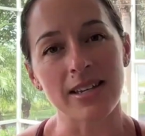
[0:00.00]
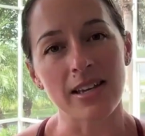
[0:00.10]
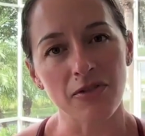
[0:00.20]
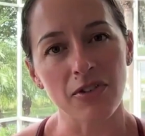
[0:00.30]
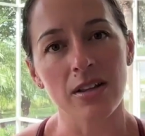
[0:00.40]

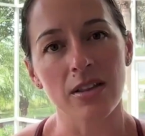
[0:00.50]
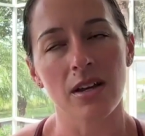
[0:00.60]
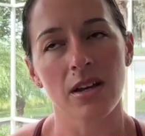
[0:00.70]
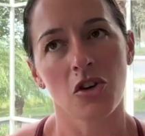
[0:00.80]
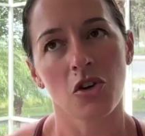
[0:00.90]
different
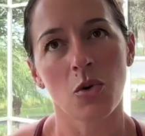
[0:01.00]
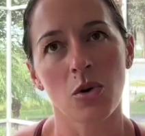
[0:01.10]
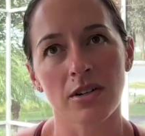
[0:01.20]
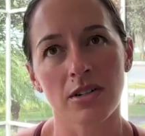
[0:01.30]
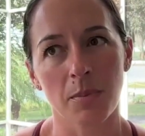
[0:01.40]
than
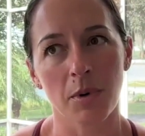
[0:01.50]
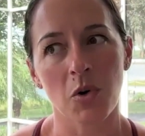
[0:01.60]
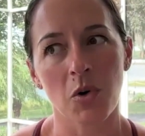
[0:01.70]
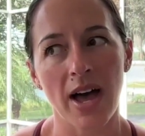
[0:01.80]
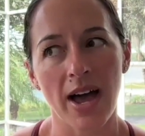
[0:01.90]
your typical